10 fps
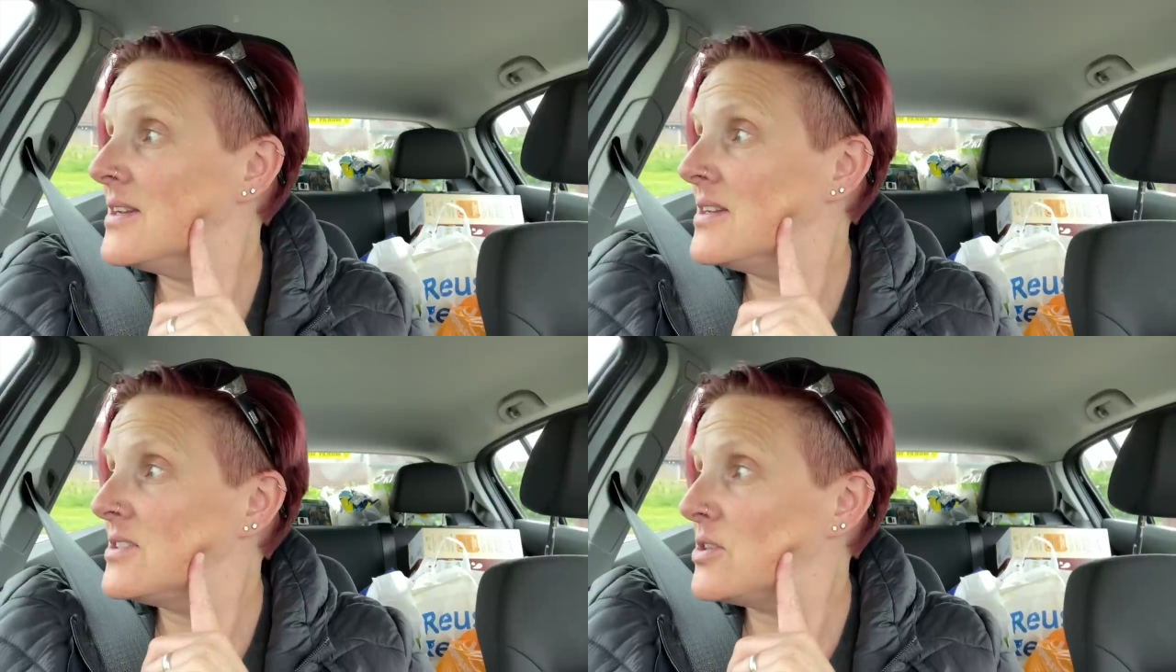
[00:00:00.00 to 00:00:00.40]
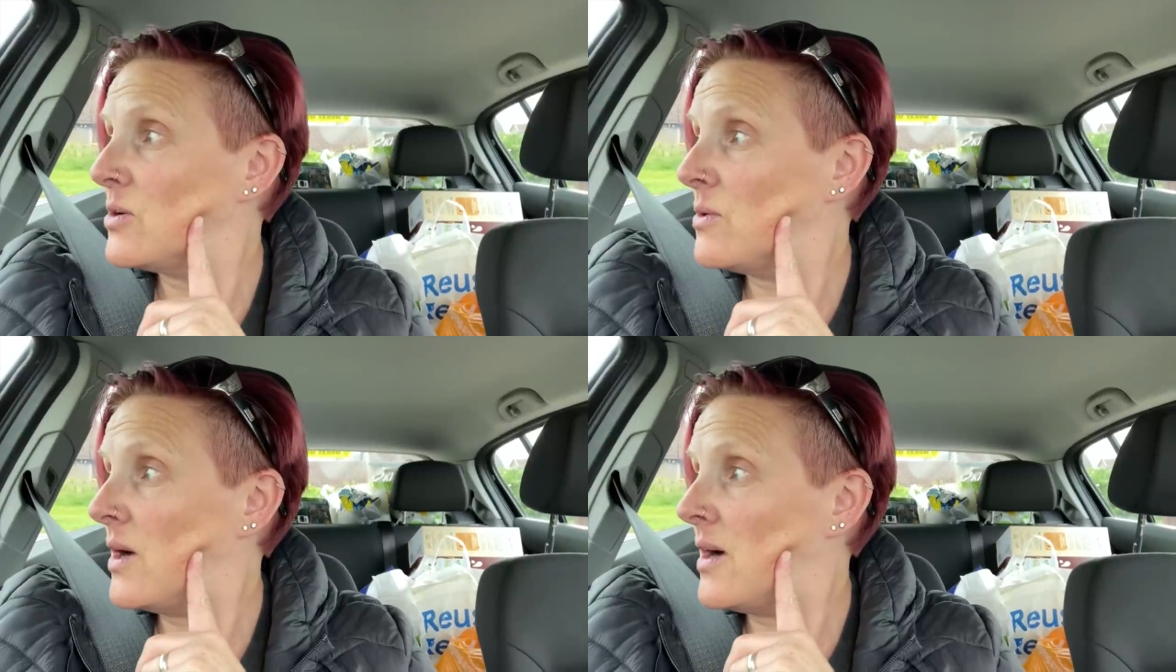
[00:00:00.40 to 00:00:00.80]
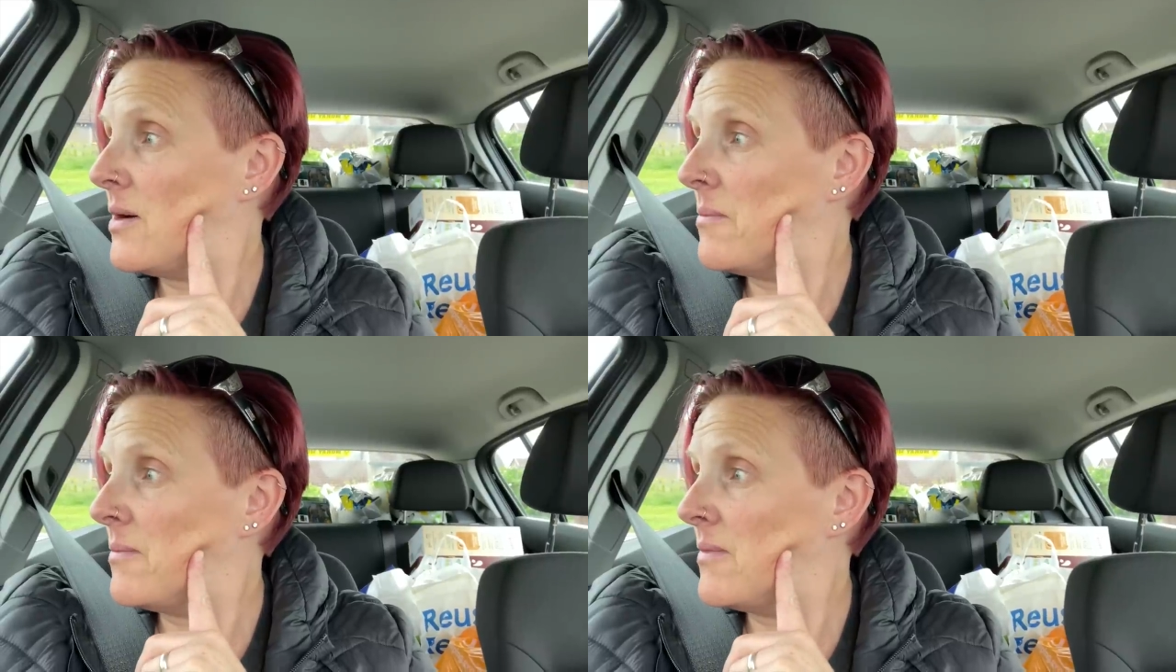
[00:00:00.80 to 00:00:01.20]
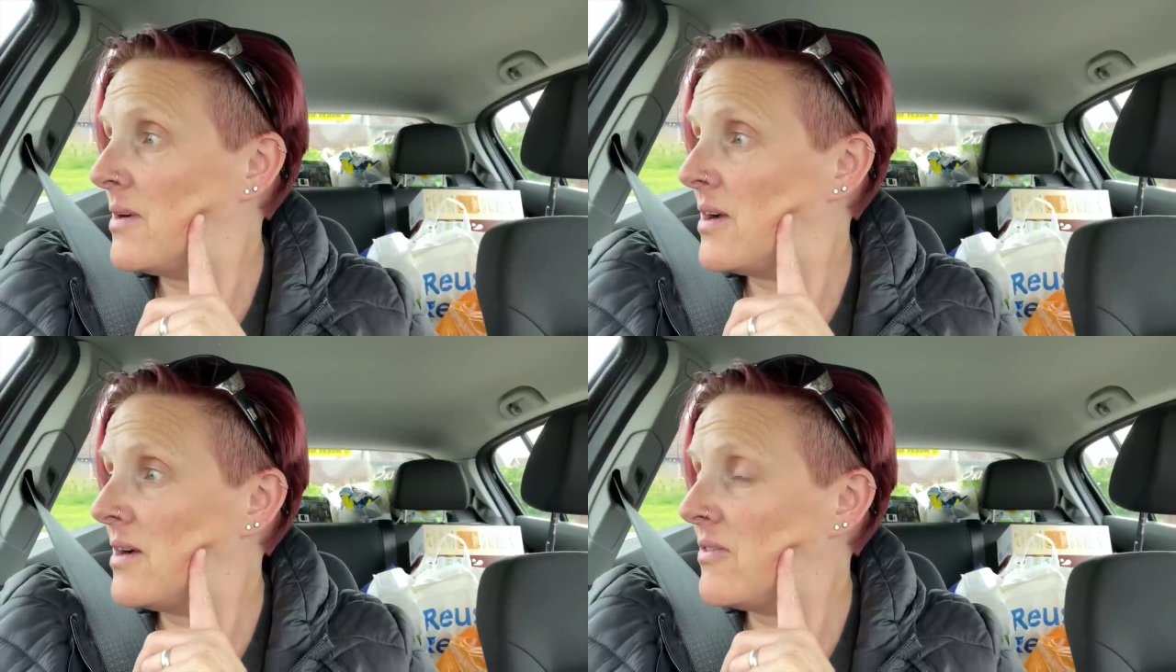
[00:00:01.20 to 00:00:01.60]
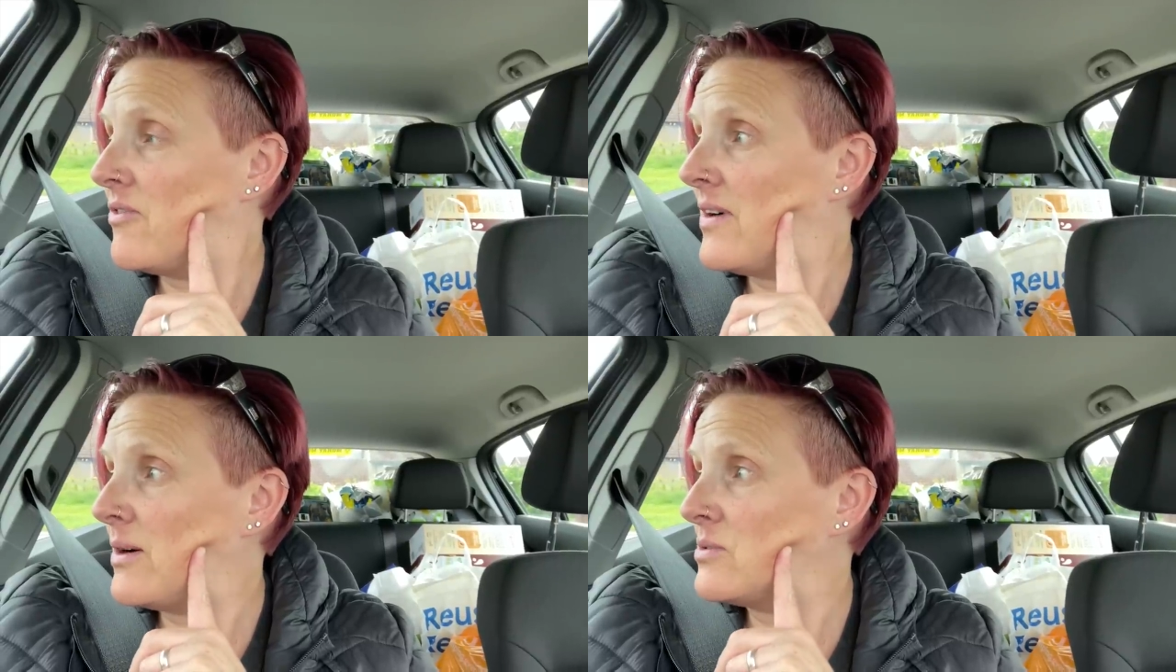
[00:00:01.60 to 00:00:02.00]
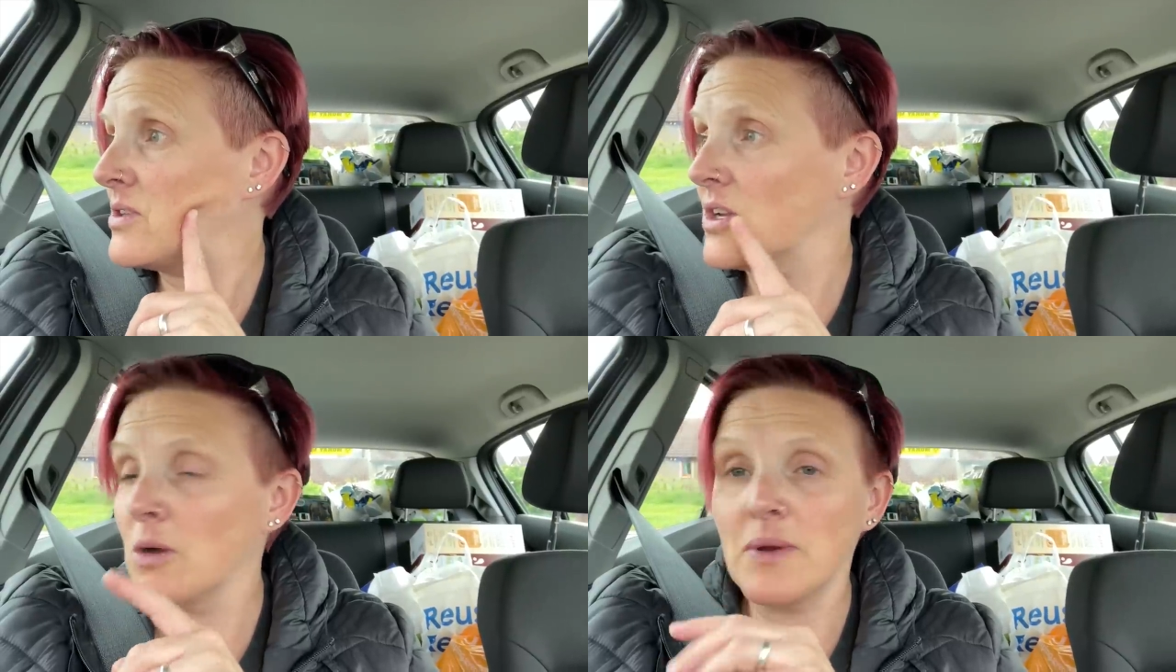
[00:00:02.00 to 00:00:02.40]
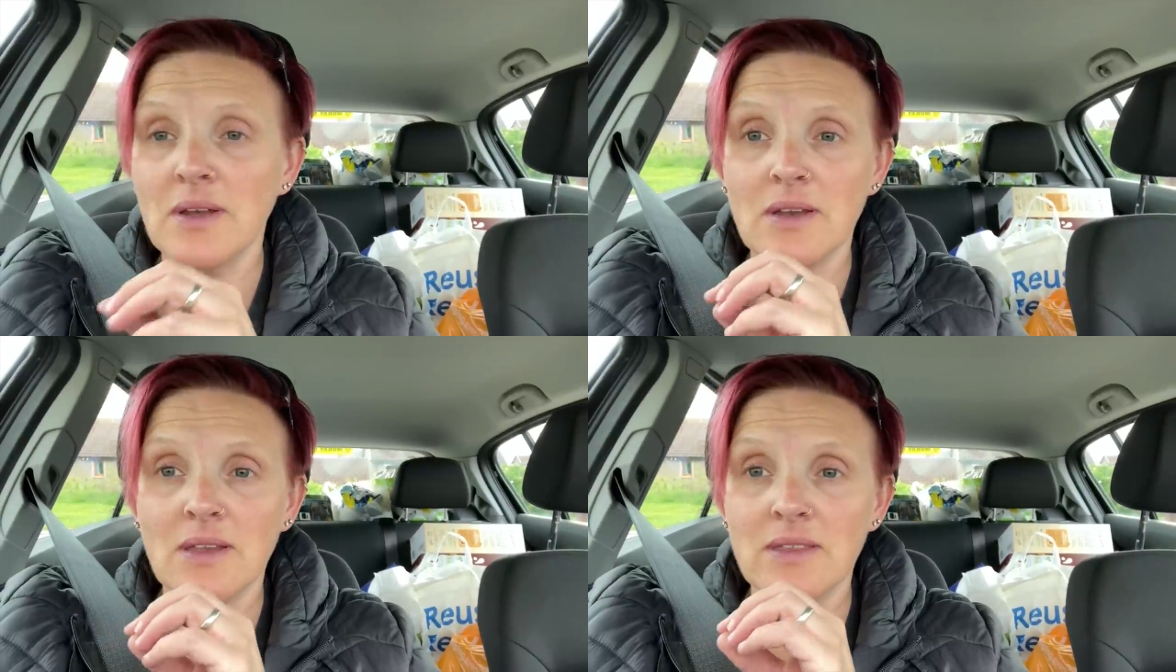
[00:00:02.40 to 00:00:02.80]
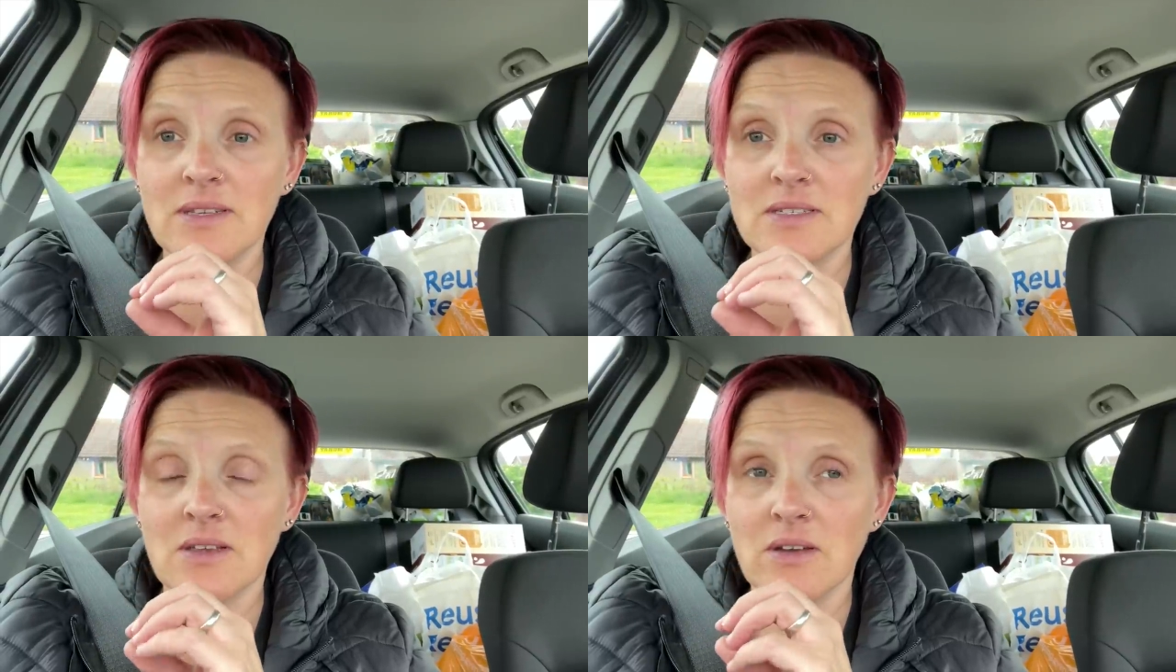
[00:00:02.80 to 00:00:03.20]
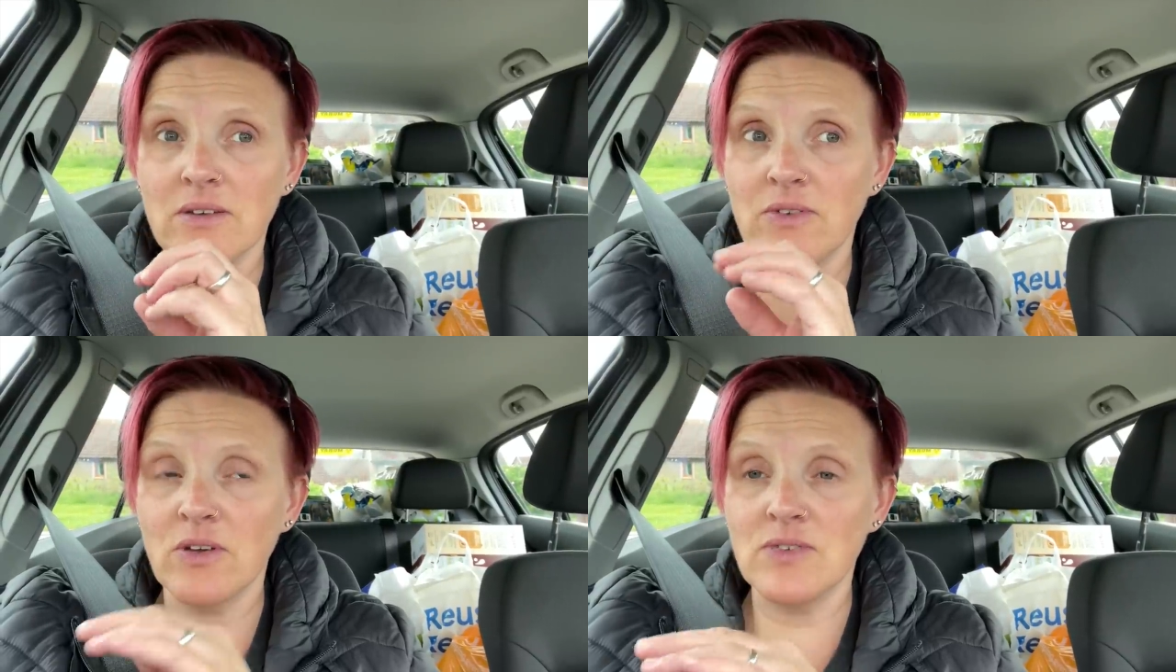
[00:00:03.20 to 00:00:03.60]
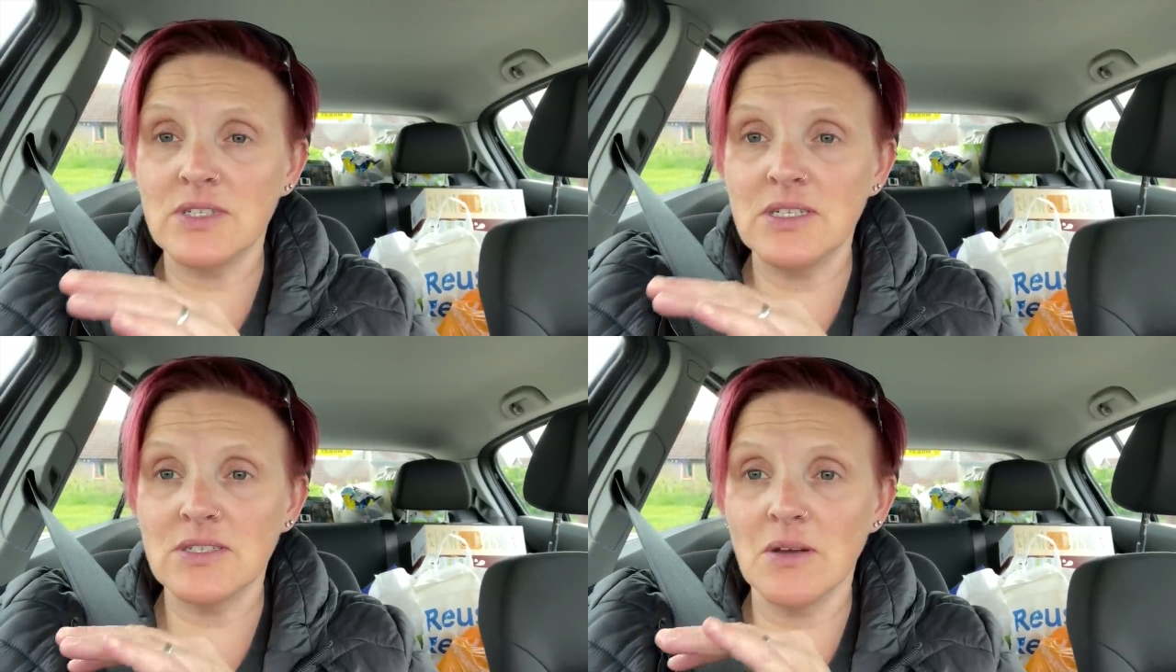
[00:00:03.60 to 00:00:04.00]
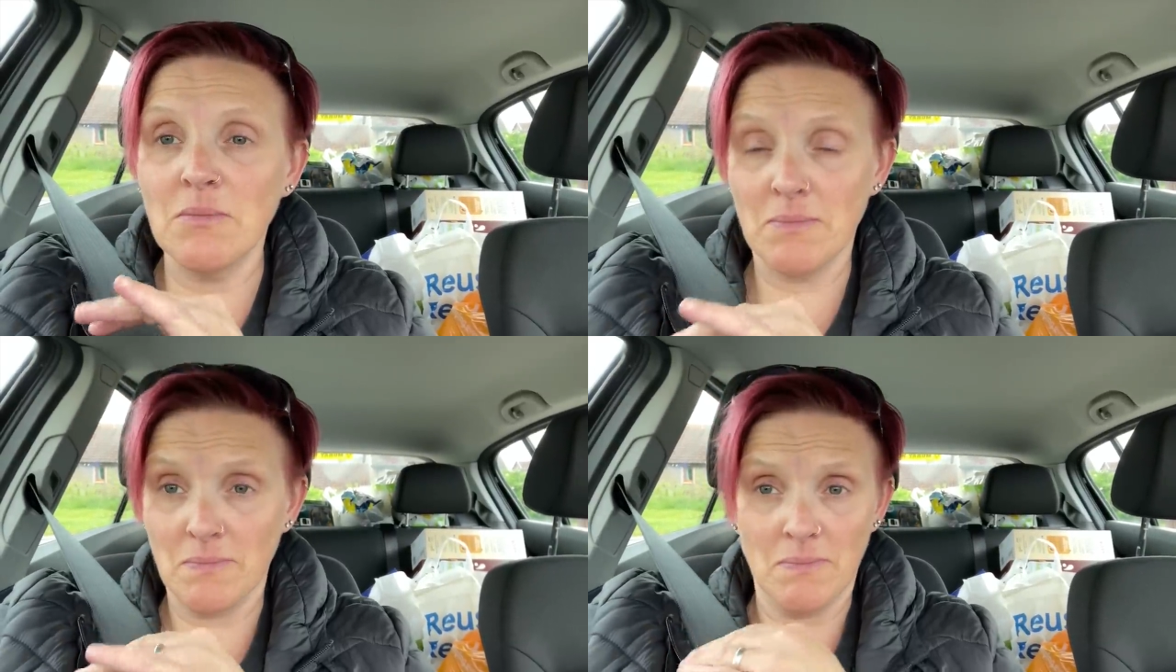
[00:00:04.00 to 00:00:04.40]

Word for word: So um, I found that going this kind of over tea time,